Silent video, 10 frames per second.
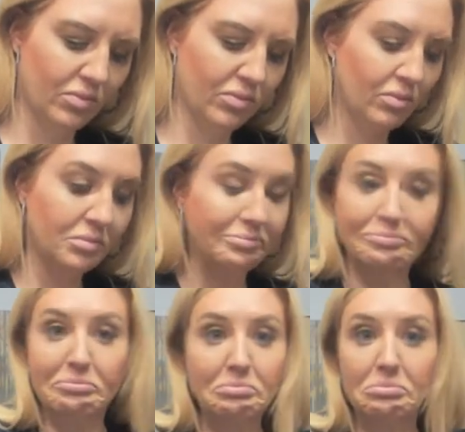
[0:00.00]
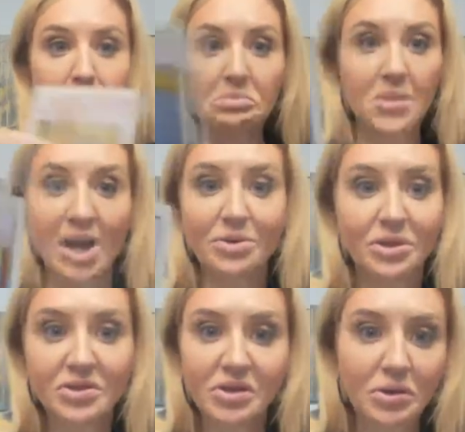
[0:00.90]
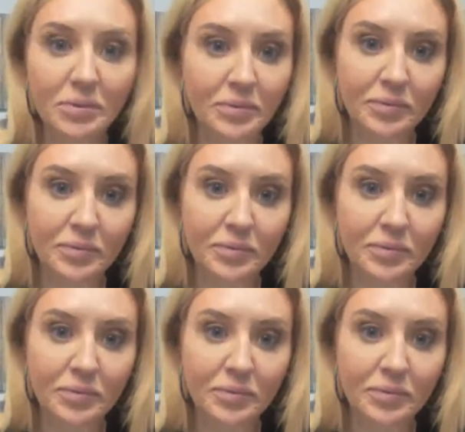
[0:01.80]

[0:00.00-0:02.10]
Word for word: I don't think so.